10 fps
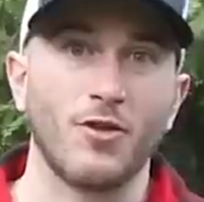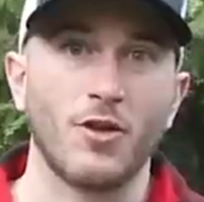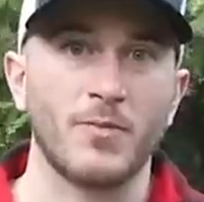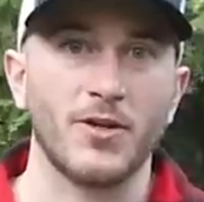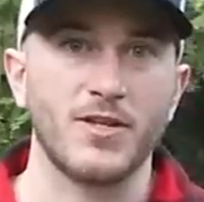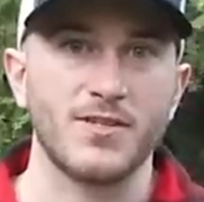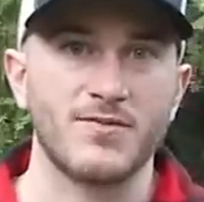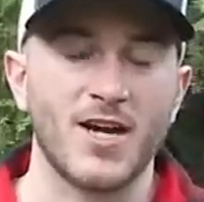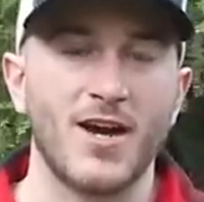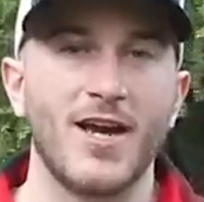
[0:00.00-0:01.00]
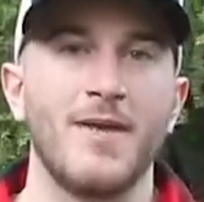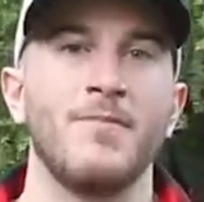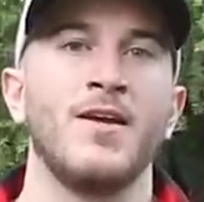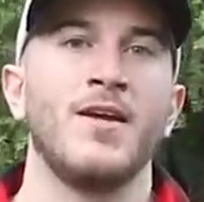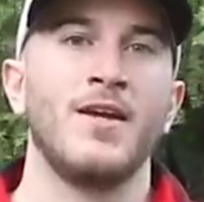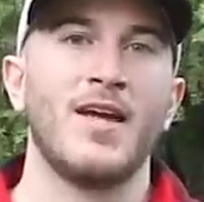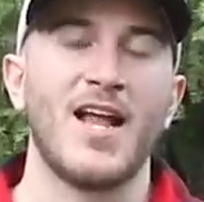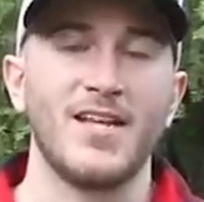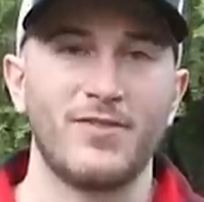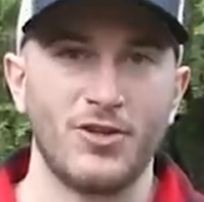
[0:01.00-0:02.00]
for long periods of time,
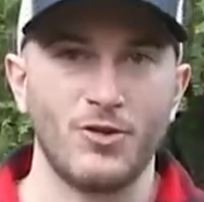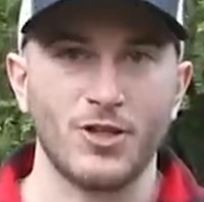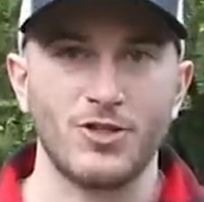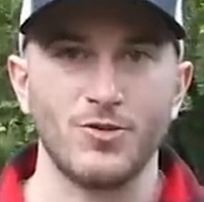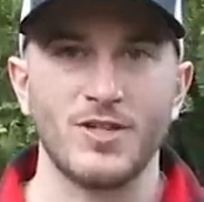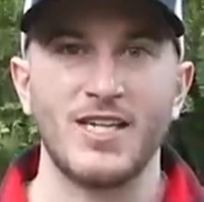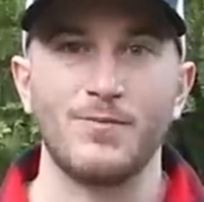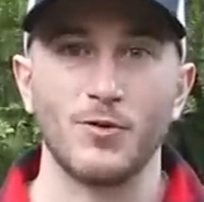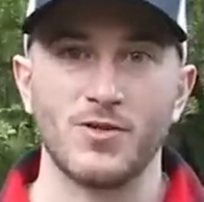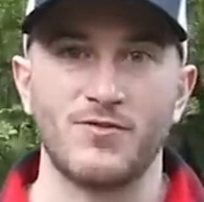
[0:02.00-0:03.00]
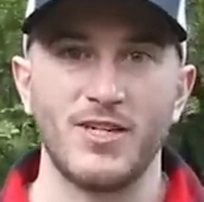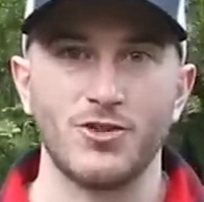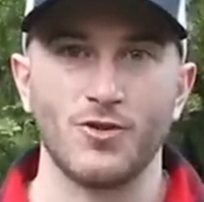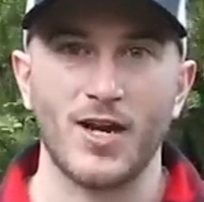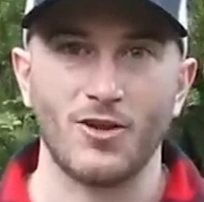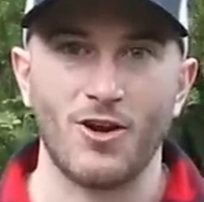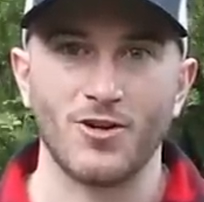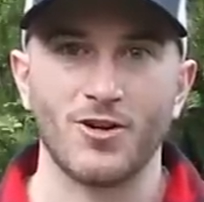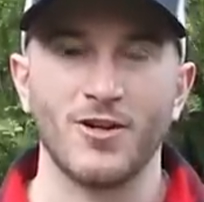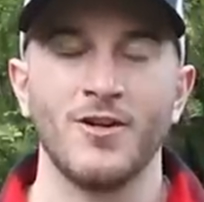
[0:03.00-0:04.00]
anything you can do to keep those feet dry
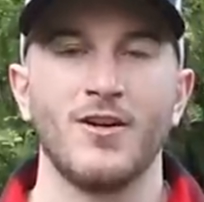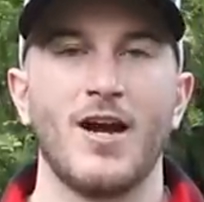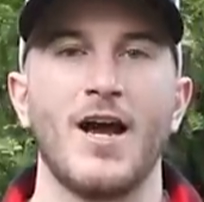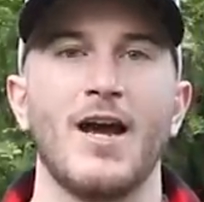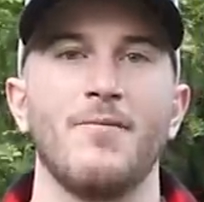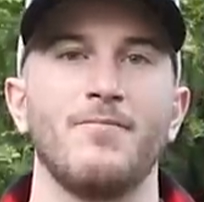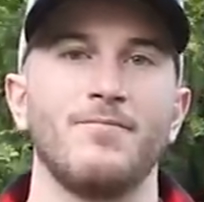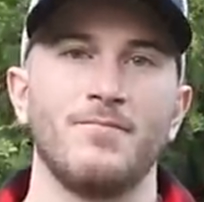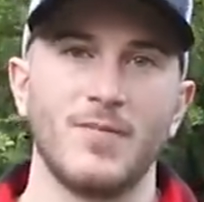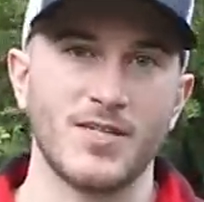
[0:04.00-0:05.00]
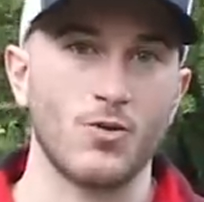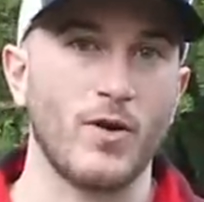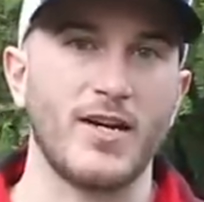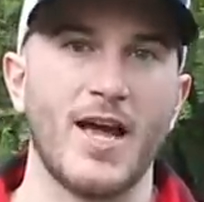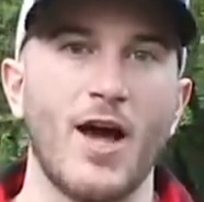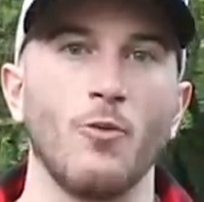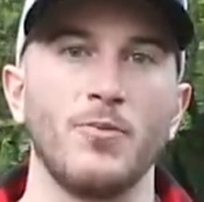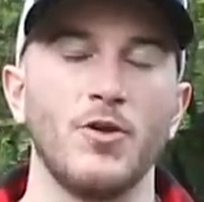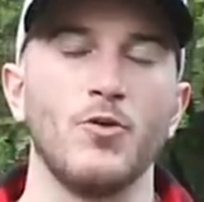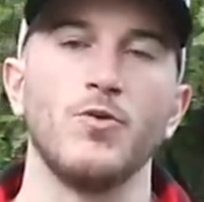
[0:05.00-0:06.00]
longer um, is going to
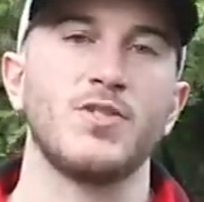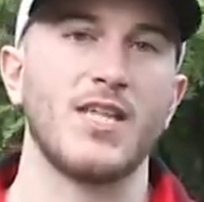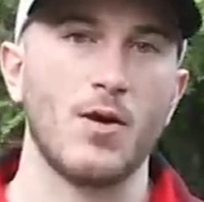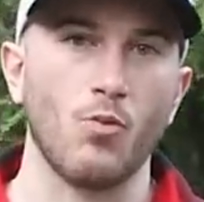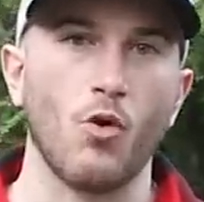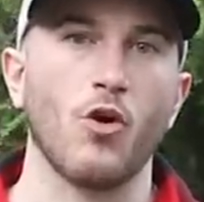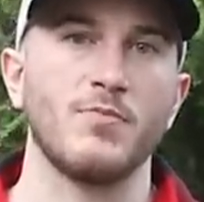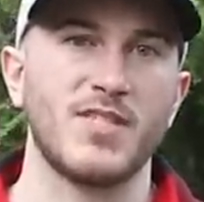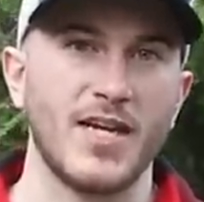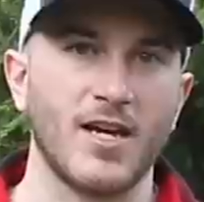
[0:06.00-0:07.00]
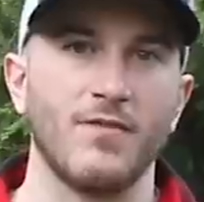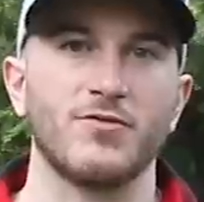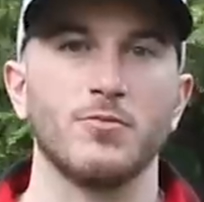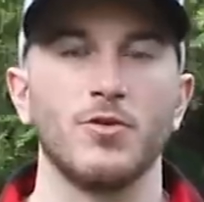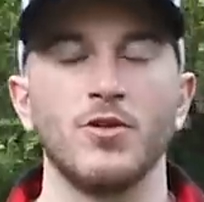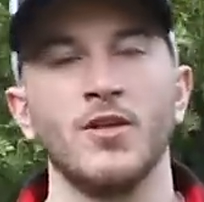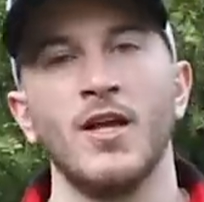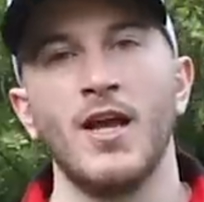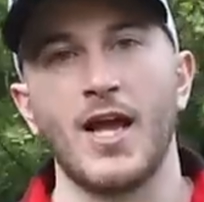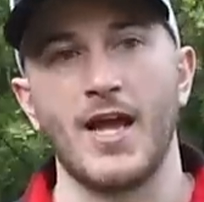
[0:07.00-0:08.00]
help you stay warm, stay comfortable,
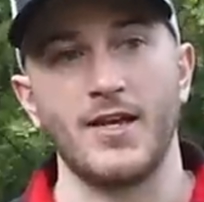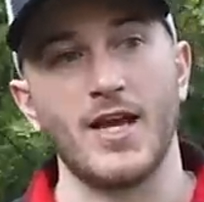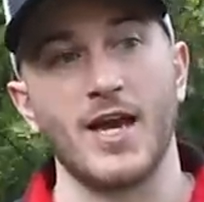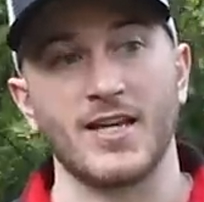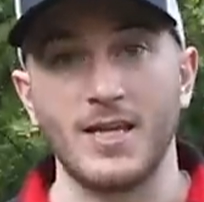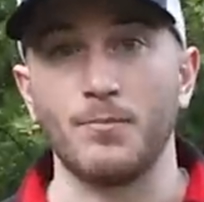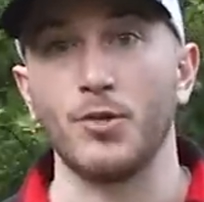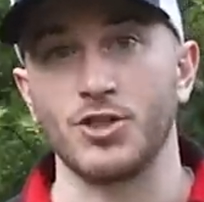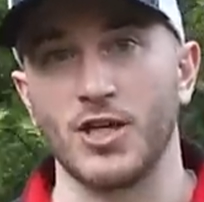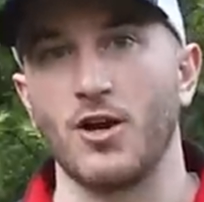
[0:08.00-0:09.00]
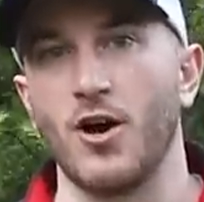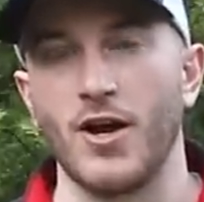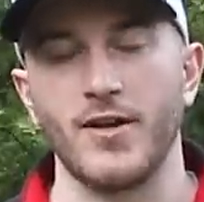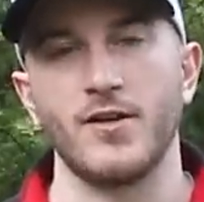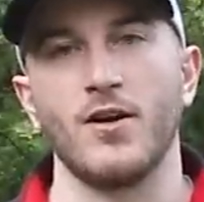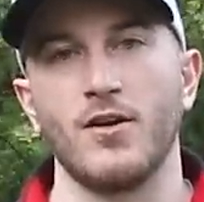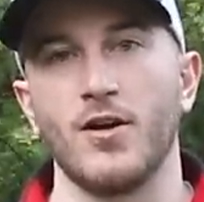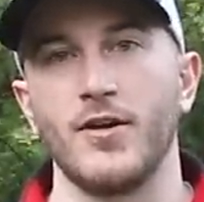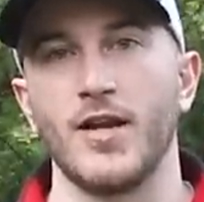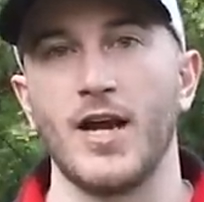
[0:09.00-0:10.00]
and uh, keep pushing on
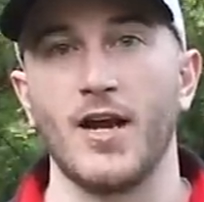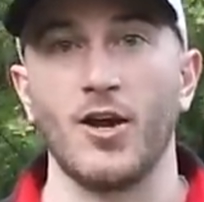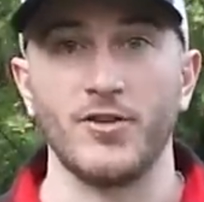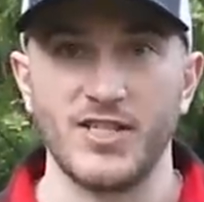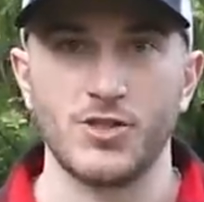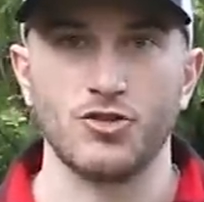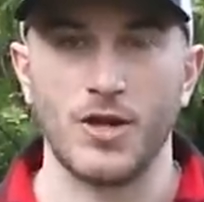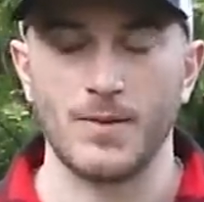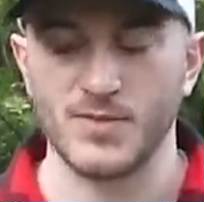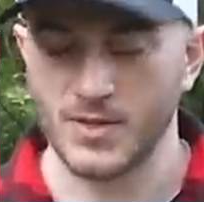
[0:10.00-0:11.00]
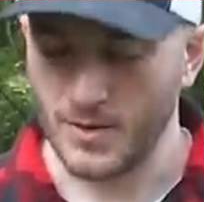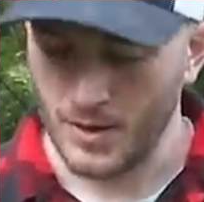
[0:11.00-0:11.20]
on uh, on these trips.